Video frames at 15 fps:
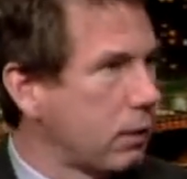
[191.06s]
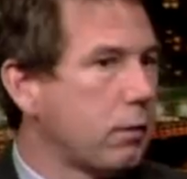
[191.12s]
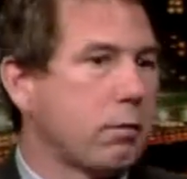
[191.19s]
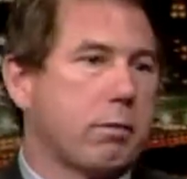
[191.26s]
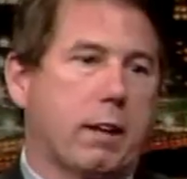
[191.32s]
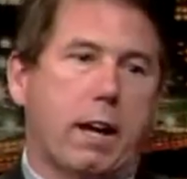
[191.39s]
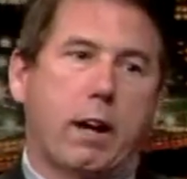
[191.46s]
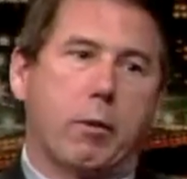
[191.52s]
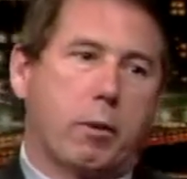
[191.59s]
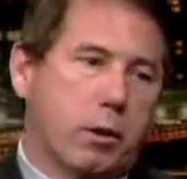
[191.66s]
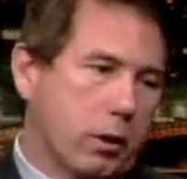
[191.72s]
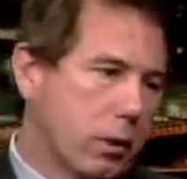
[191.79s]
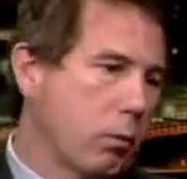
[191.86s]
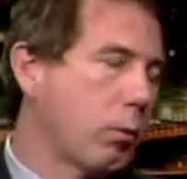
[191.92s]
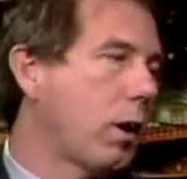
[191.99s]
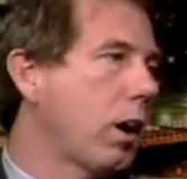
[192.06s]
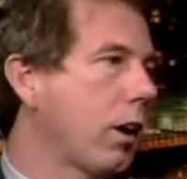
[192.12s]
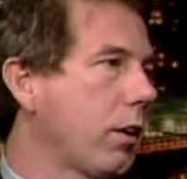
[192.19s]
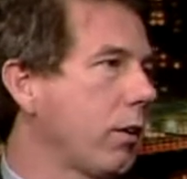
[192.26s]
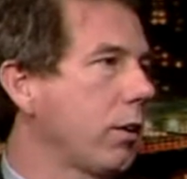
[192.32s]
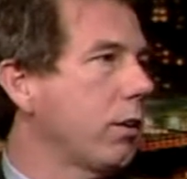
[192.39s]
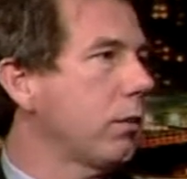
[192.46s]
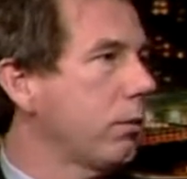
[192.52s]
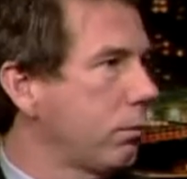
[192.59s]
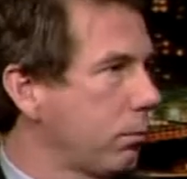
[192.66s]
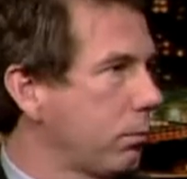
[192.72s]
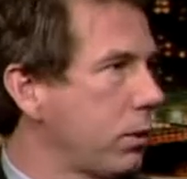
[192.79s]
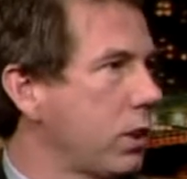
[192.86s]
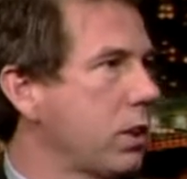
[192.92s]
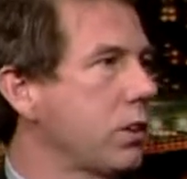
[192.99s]
flour, water,
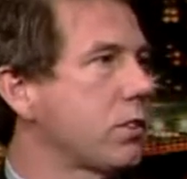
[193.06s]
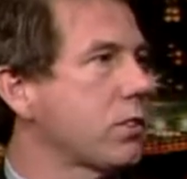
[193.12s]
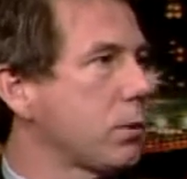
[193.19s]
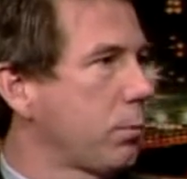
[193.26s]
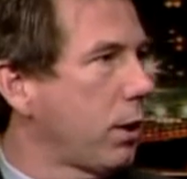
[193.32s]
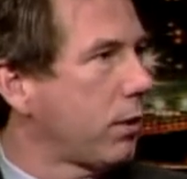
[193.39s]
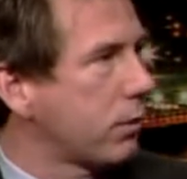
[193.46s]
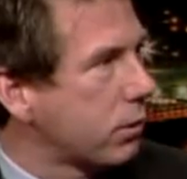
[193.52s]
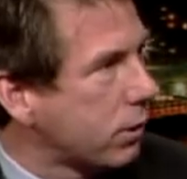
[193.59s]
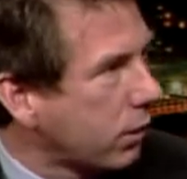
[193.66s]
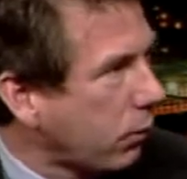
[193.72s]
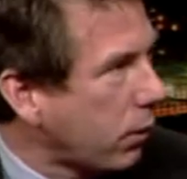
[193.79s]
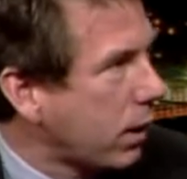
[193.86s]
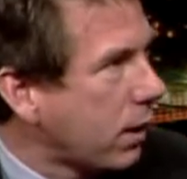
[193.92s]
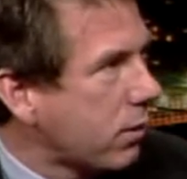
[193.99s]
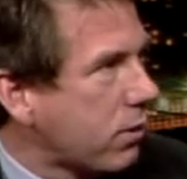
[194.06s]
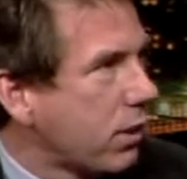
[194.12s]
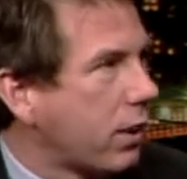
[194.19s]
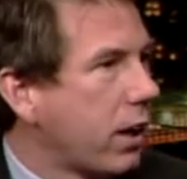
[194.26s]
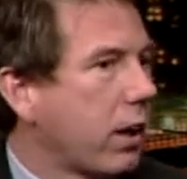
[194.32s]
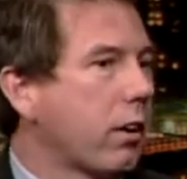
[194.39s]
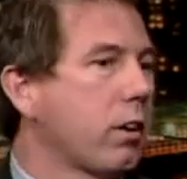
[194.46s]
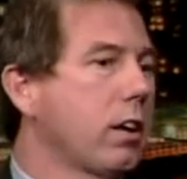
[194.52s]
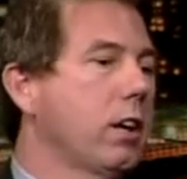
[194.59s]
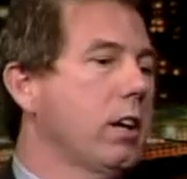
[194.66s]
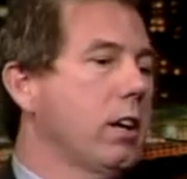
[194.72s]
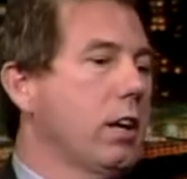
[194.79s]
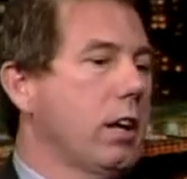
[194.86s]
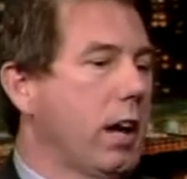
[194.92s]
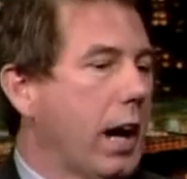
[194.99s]
yeast, some other ingredients in there,
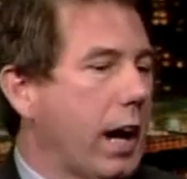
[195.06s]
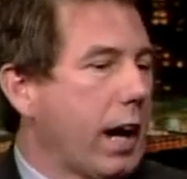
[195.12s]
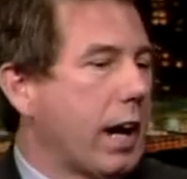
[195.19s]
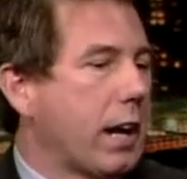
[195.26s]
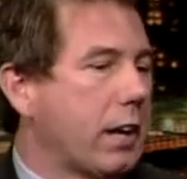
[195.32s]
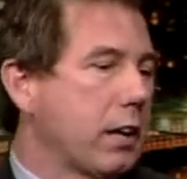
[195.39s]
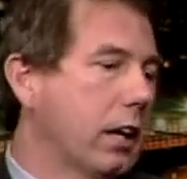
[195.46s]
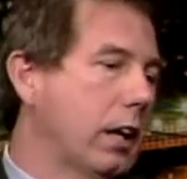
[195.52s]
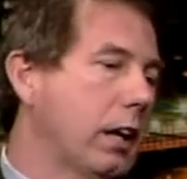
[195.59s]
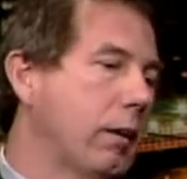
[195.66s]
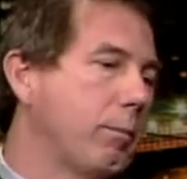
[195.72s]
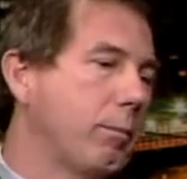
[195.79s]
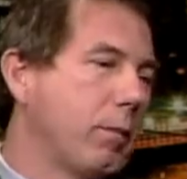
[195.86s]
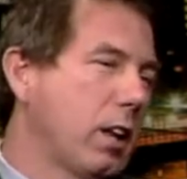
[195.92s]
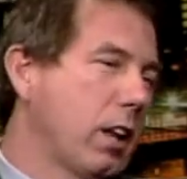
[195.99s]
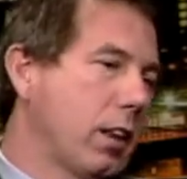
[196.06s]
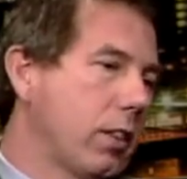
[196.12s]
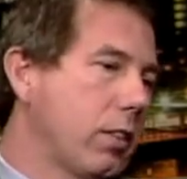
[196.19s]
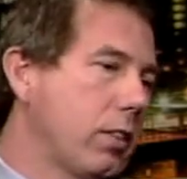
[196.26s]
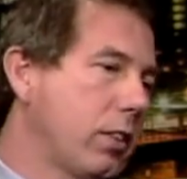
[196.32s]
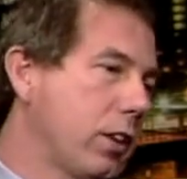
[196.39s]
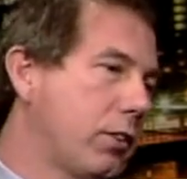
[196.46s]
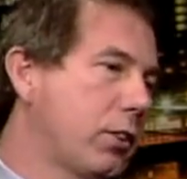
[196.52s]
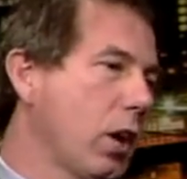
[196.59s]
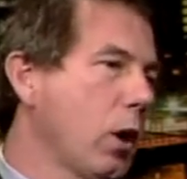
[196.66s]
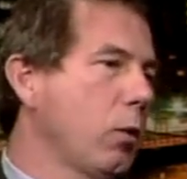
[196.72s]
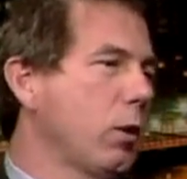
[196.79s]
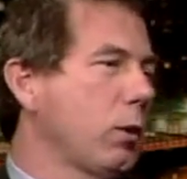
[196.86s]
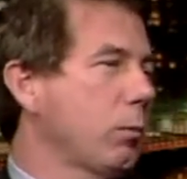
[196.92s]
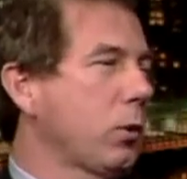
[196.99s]
and um, the dough
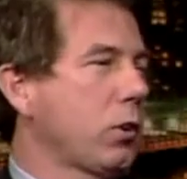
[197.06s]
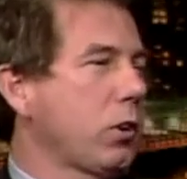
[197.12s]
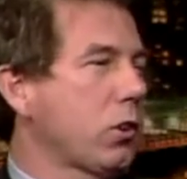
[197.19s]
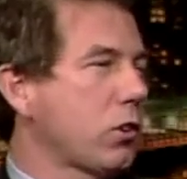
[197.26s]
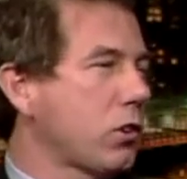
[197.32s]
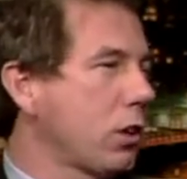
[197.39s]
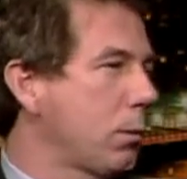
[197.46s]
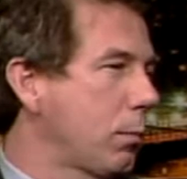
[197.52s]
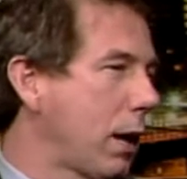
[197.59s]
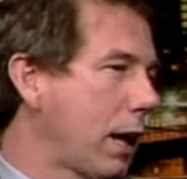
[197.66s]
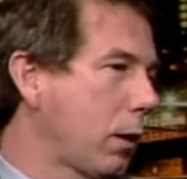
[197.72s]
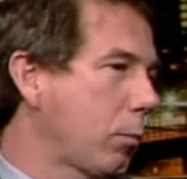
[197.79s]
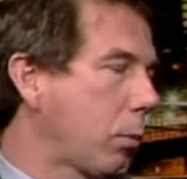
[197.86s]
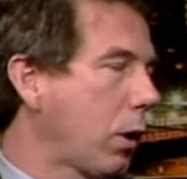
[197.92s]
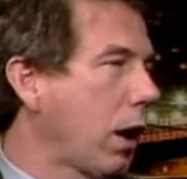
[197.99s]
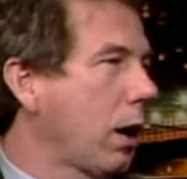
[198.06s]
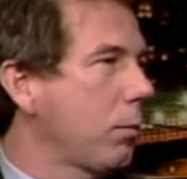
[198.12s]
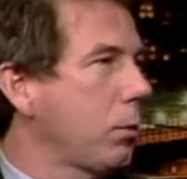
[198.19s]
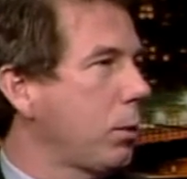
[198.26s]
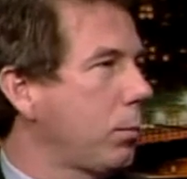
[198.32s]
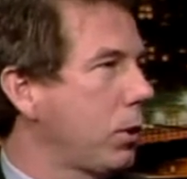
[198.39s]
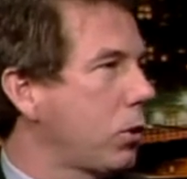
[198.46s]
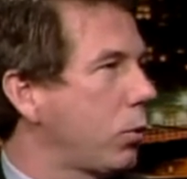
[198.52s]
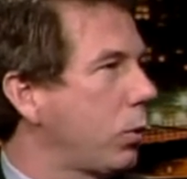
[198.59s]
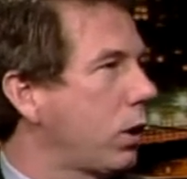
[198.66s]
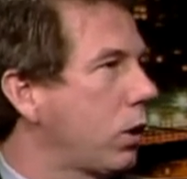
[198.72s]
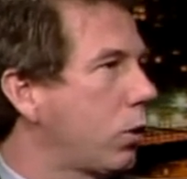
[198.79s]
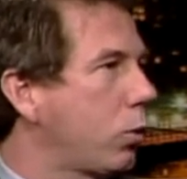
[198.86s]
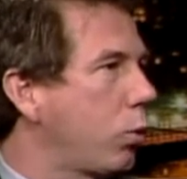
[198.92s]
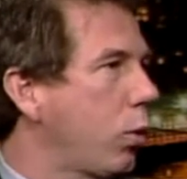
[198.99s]
room will usually make probably
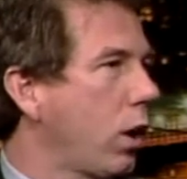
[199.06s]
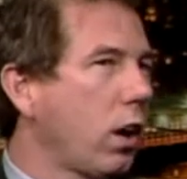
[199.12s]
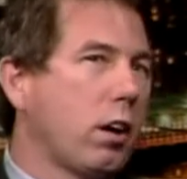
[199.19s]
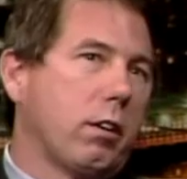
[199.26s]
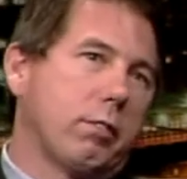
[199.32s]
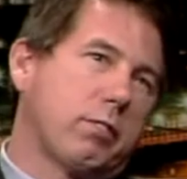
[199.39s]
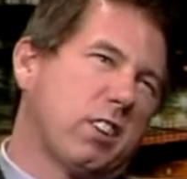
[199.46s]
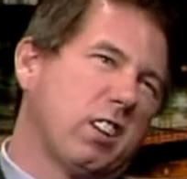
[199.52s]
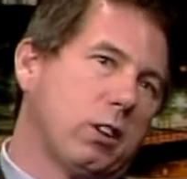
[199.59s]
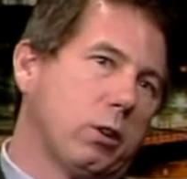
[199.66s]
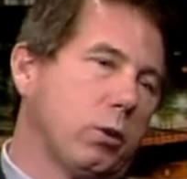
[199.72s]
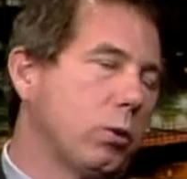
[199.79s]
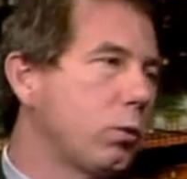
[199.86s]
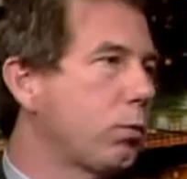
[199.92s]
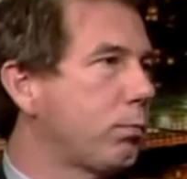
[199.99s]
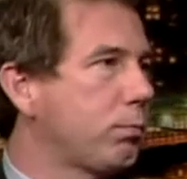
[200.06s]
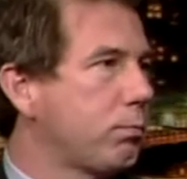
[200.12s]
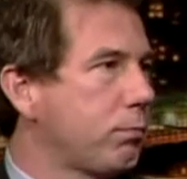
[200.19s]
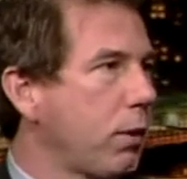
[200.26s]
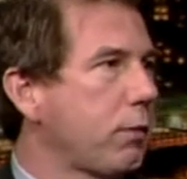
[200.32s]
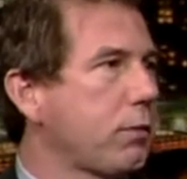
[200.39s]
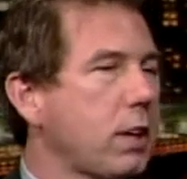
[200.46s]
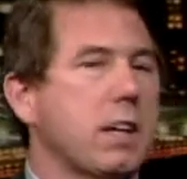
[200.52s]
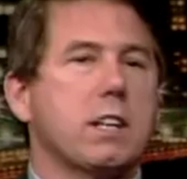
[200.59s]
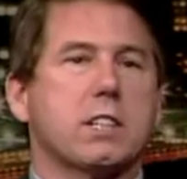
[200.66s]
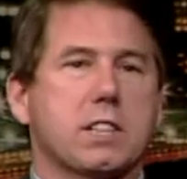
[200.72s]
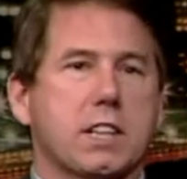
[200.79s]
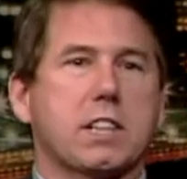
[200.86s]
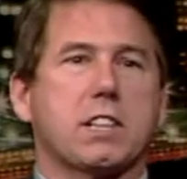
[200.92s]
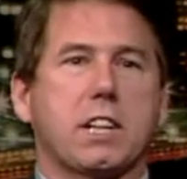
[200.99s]
between 12 to 15,
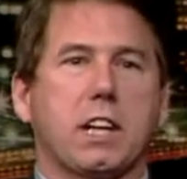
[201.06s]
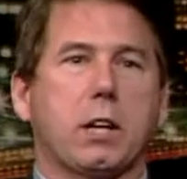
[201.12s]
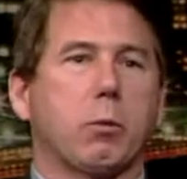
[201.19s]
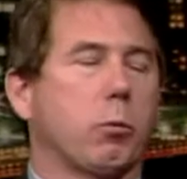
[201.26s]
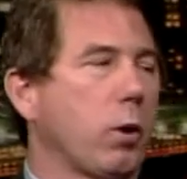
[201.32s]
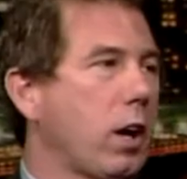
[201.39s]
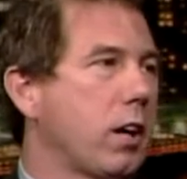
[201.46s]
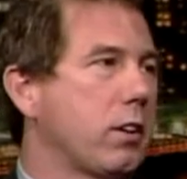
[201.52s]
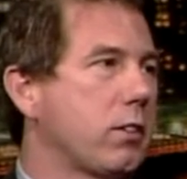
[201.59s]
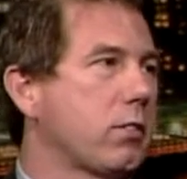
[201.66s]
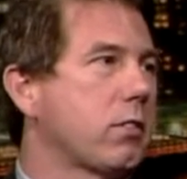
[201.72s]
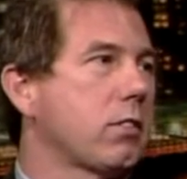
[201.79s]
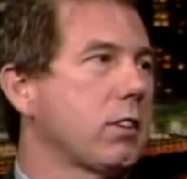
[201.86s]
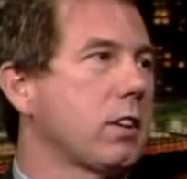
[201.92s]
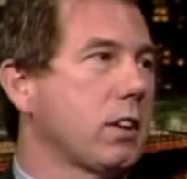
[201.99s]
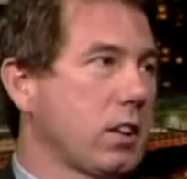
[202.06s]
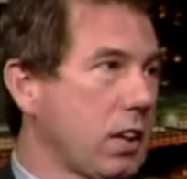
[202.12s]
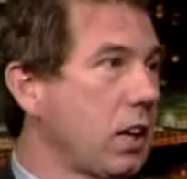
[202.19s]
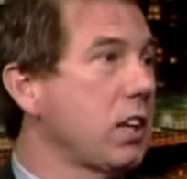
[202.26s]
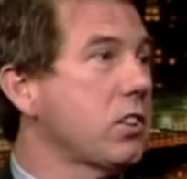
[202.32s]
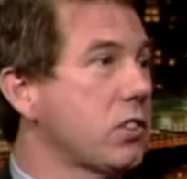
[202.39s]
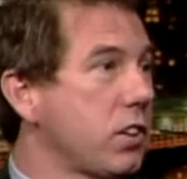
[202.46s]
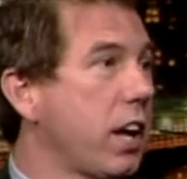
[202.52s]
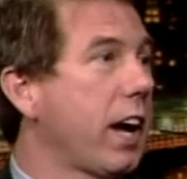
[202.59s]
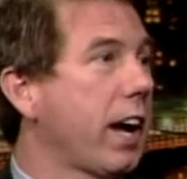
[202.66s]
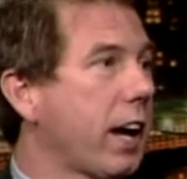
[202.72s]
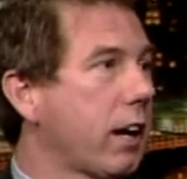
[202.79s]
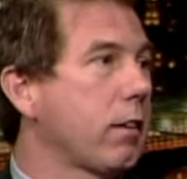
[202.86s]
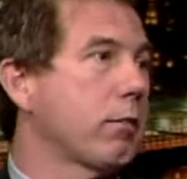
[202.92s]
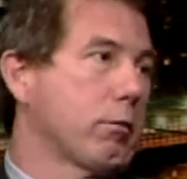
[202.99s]
16 runs each
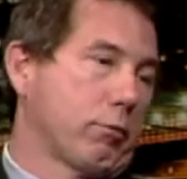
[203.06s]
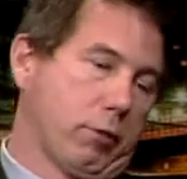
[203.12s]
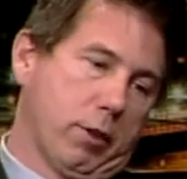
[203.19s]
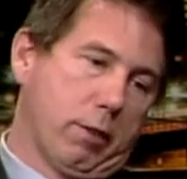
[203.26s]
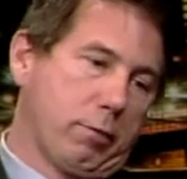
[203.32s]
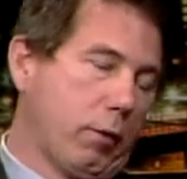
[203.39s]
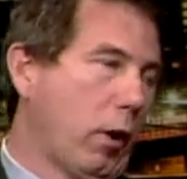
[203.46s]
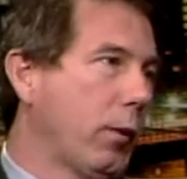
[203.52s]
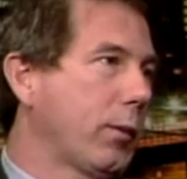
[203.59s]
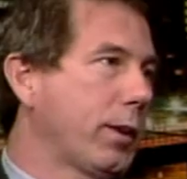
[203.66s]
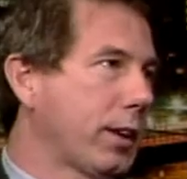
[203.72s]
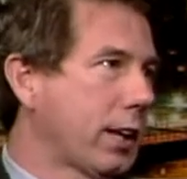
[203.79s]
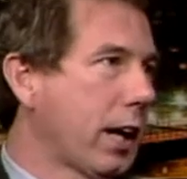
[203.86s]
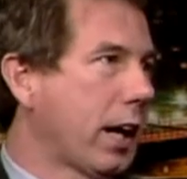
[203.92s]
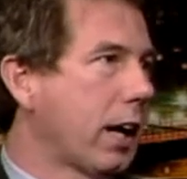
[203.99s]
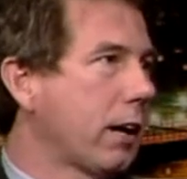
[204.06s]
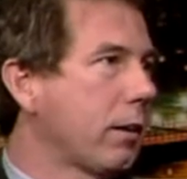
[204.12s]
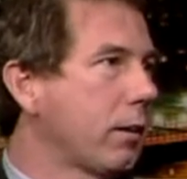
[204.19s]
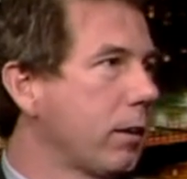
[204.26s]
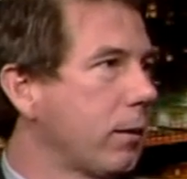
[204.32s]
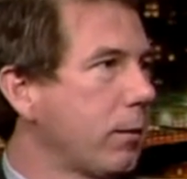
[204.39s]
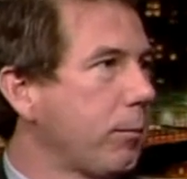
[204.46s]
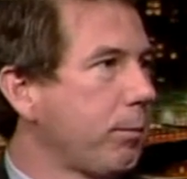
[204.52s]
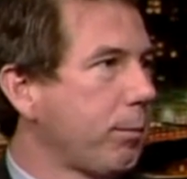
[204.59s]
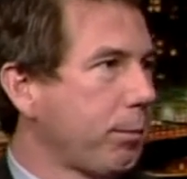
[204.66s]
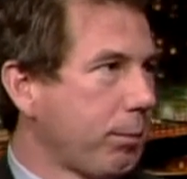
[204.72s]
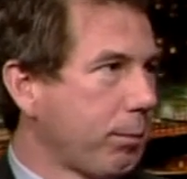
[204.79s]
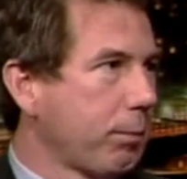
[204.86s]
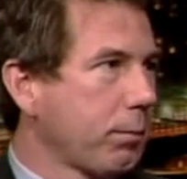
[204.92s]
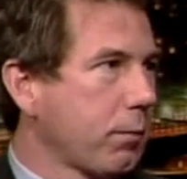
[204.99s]
day for the following day.
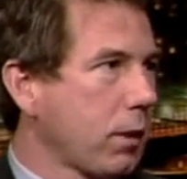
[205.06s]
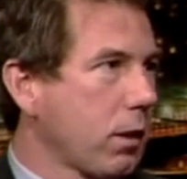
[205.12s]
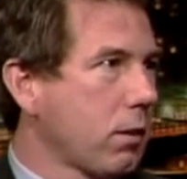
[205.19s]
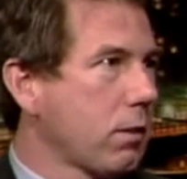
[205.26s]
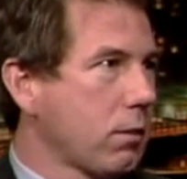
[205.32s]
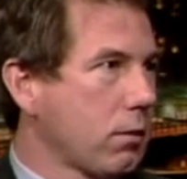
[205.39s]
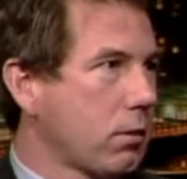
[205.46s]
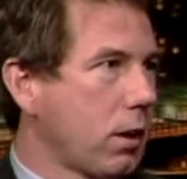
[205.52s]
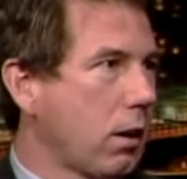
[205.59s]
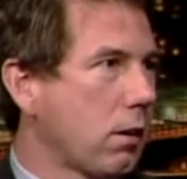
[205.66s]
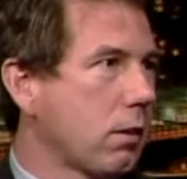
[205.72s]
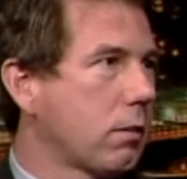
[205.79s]
So